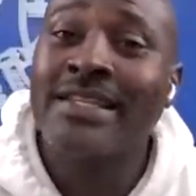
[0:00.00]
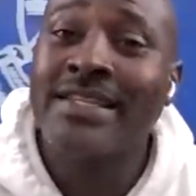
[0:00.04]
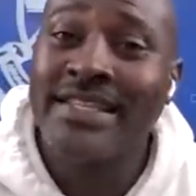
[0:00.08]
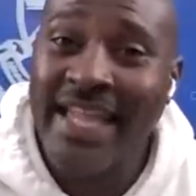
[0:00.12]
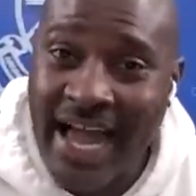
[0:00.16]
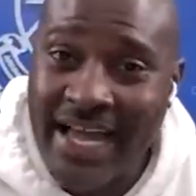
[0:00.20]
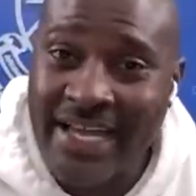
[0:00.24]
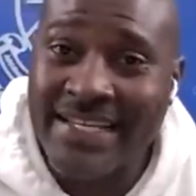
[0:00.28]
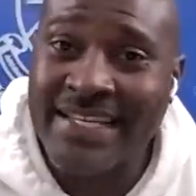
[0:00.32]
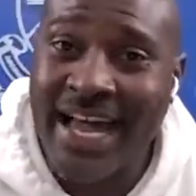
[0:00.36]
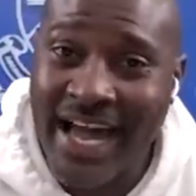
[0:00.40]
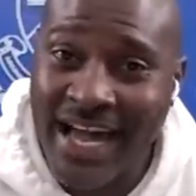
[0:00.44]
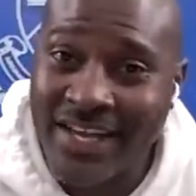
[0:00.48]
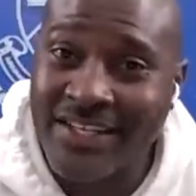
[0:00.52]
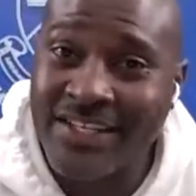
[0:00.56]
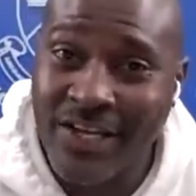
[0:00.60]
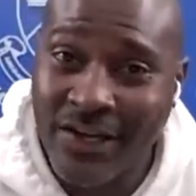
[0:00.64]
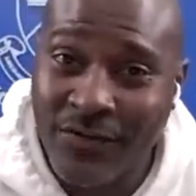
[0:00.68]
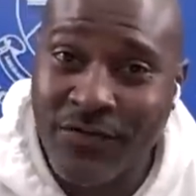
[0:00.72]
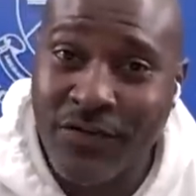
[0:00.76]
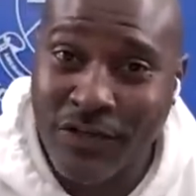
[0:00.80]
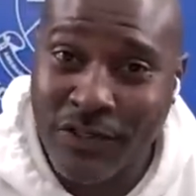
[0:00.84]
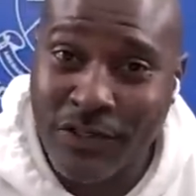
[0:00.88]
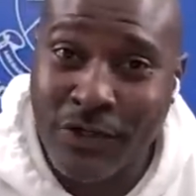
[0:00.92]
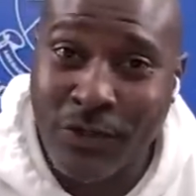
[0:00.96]
That's how
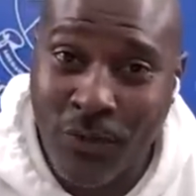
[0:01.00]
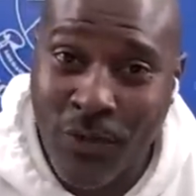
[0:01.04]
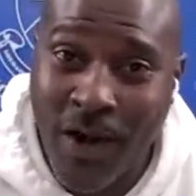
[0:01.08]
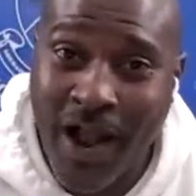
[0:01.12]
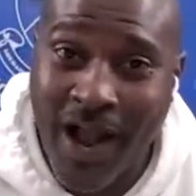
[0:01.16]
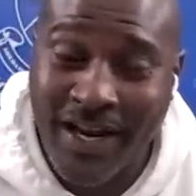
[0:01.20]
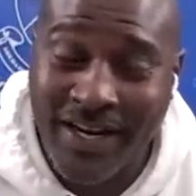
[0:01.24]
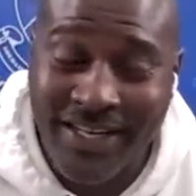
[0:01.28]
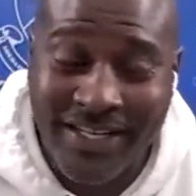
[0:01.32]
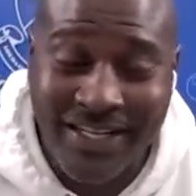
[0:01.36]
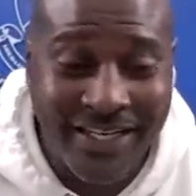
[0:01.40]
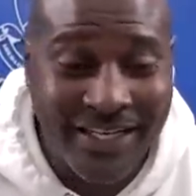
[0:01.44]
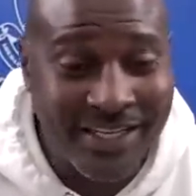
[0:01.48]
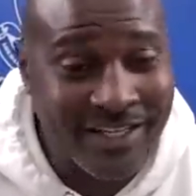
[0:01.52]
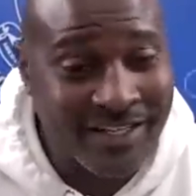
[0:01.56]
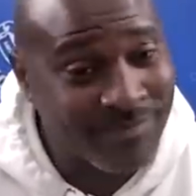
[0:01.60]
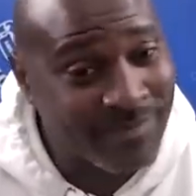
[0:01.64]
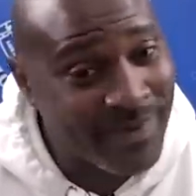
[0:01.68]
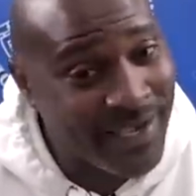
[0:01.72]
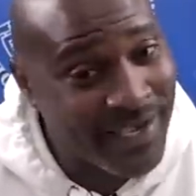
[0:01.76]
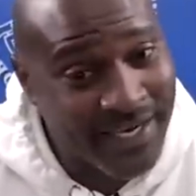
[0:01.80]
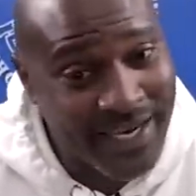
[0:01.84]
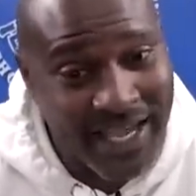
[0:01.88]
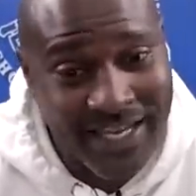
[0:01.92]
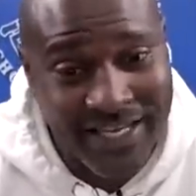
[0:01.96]
different The Rock is,
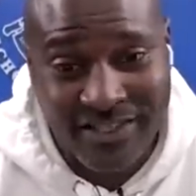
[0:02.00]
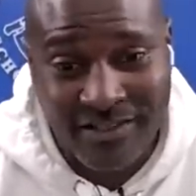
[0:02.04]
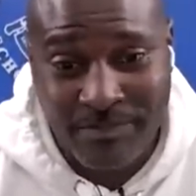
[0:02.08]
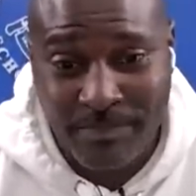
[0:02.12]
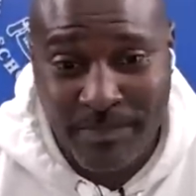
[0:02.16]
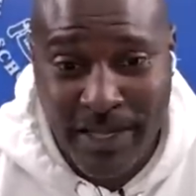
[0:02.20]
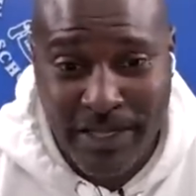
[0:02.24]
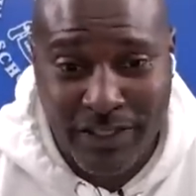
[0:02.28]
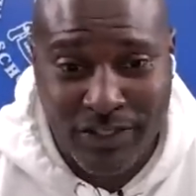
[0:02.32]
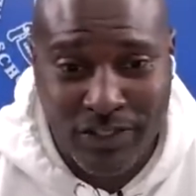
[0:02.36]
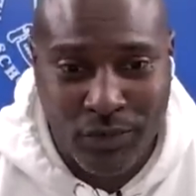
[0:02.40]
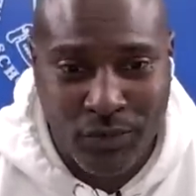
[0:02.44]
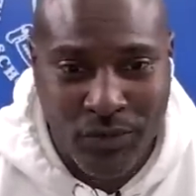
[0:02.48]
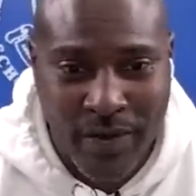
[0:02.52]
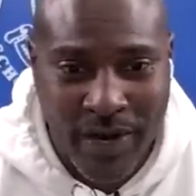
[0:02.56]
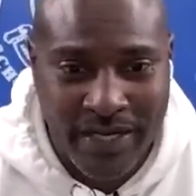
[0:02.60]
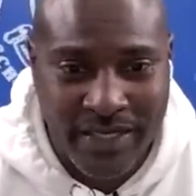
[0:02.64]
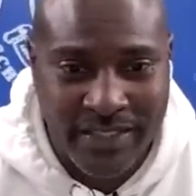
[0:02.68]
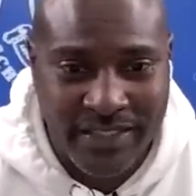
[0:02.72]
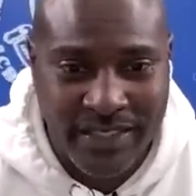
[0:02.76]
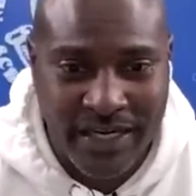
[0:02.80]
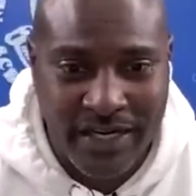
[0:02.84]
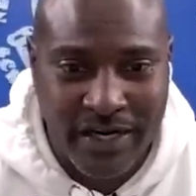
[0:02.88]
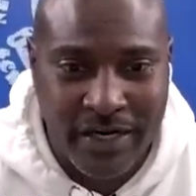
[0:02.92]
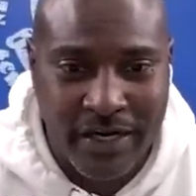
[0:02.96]
man. That's special
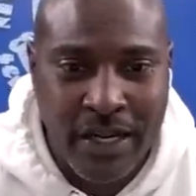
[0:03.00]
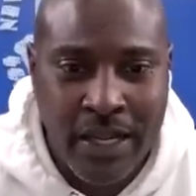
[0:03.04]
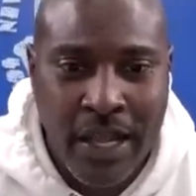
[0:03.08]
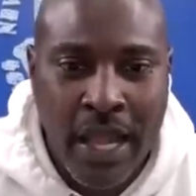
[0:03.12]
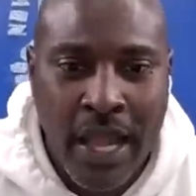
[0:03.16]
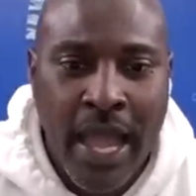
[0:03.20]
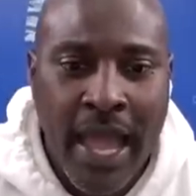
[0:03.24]
right there.